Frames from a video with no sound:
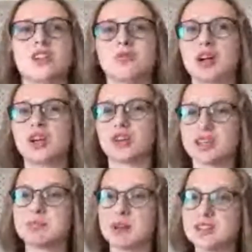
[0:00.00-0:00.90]
actually
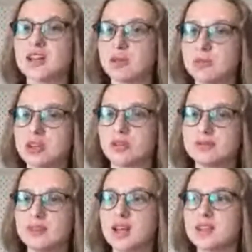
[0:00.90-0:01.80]
where you can spend
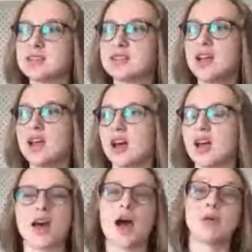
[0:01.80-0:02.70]
time with your friends,